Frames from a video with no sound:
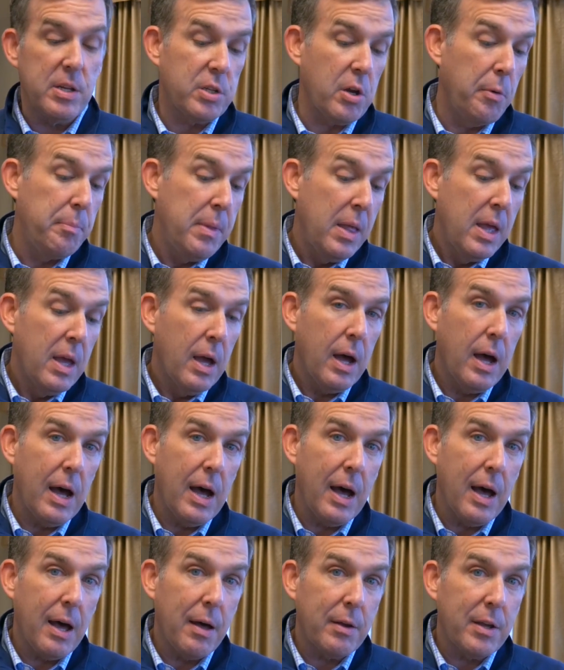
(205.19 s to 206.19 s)
So
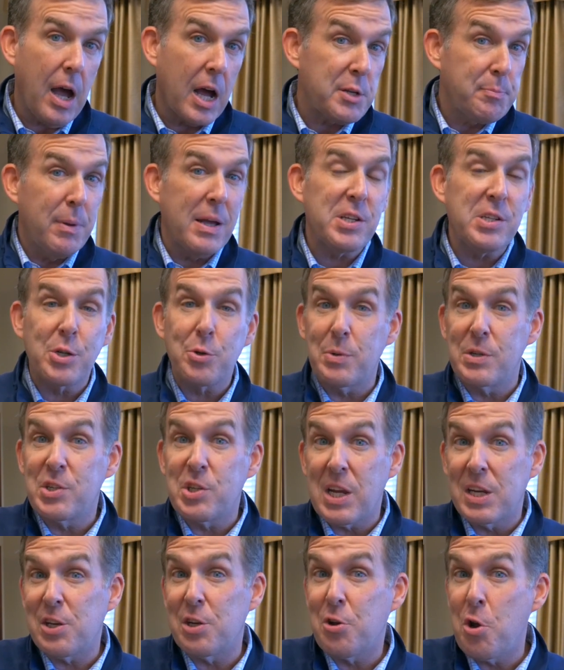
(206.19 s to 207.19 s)
uh, God's blessed us with
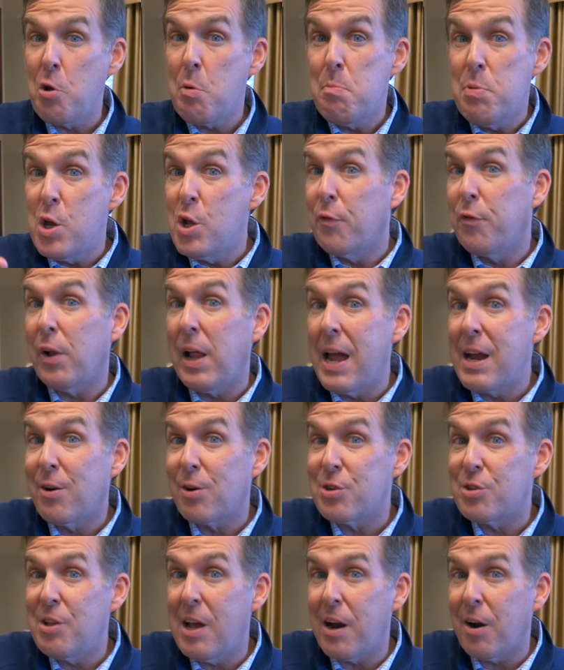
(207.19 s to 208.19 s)
62 beautiful
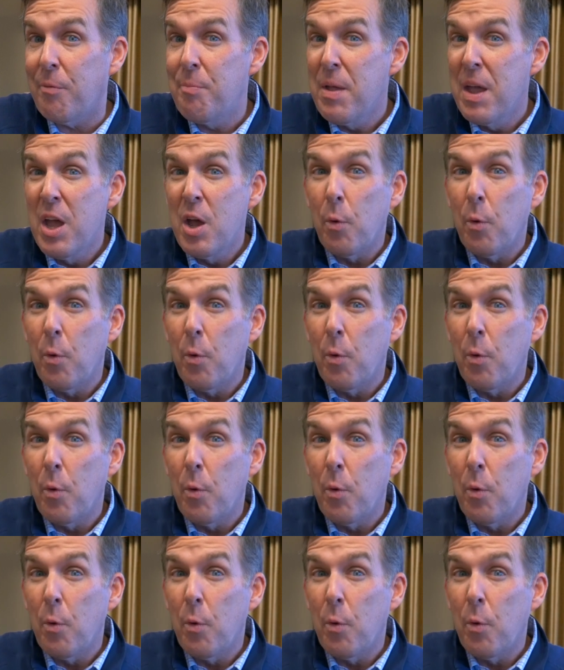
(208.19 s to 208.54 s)
acres there.